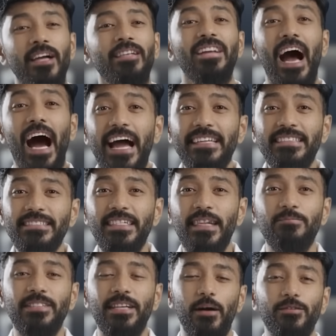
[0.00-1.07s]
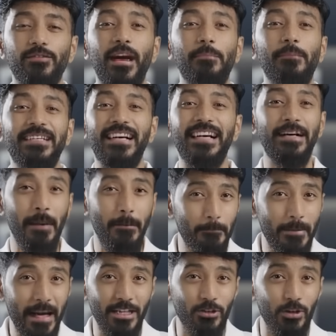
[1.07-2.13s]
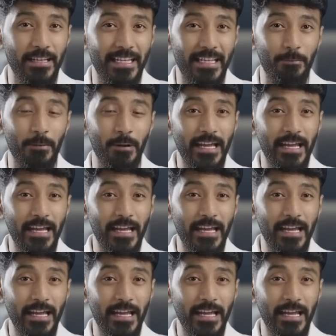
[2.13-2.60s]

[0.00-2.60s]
The hands themselves represent a major leap.